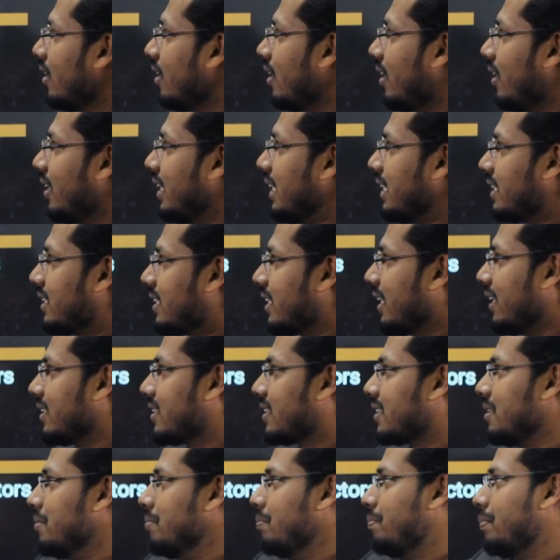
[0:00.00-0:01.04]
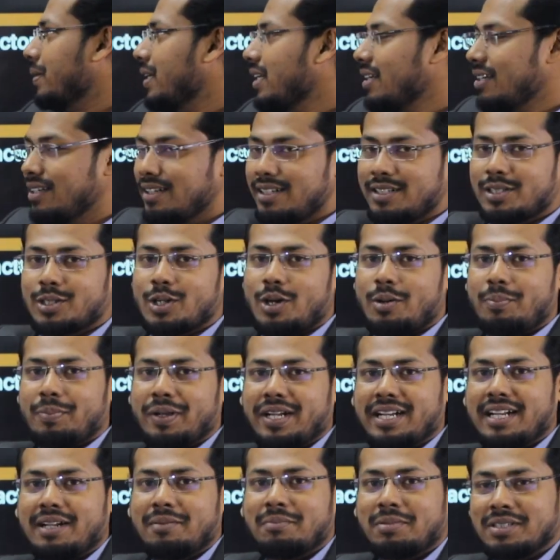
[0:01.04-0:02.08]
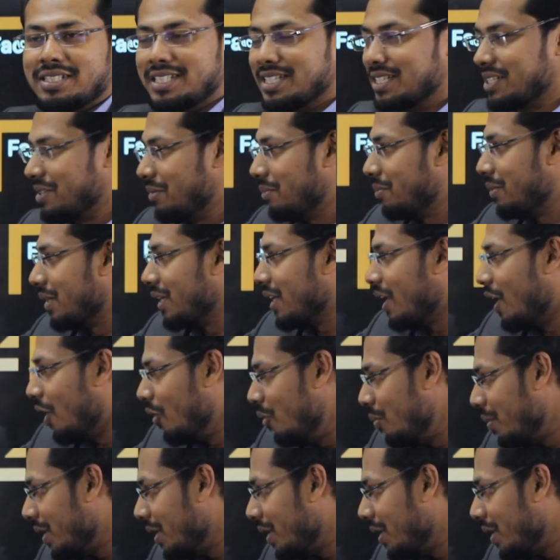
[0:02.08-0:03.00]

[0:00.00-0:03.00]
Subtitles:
It's a simple topic, number system, but how